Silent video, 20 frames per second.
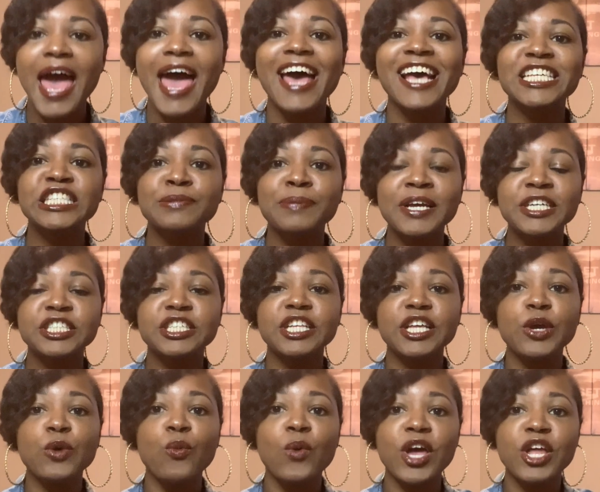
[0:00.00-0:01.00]

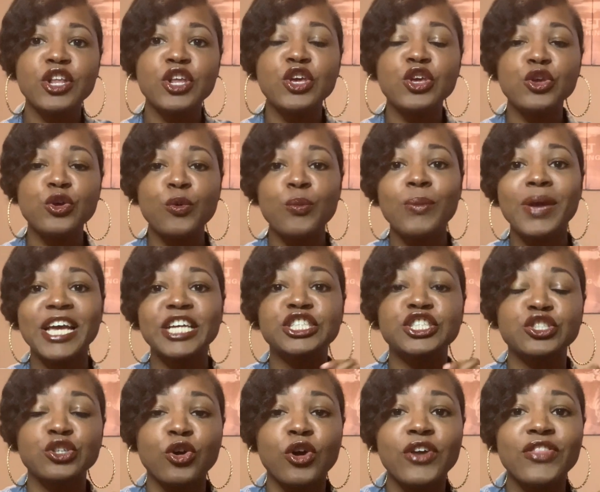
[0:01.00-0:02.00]
especially when you make
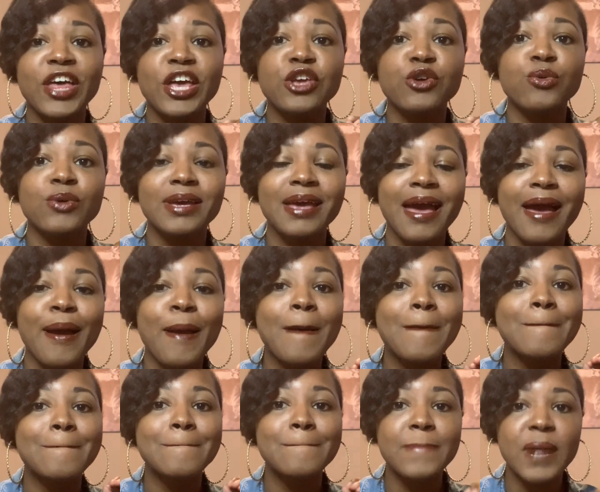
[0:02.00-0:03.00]
sure that you get
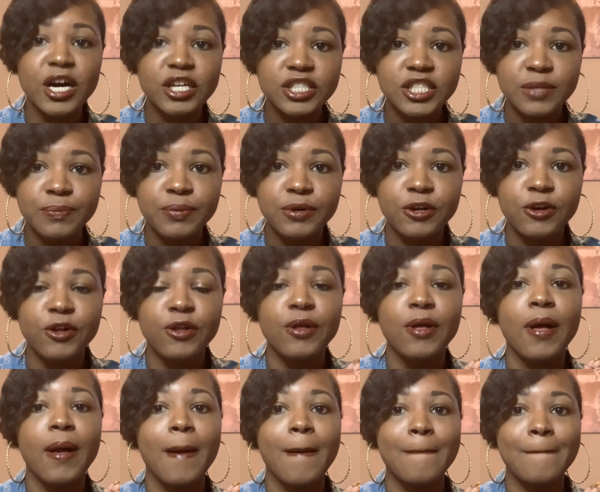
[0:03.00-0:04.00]

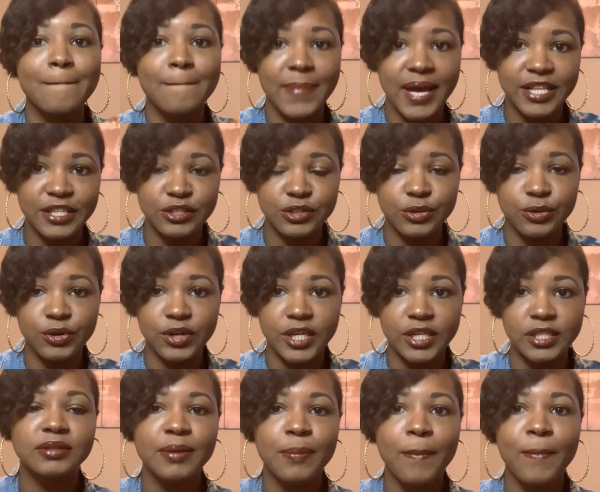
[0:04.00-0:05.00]
multiple mentors.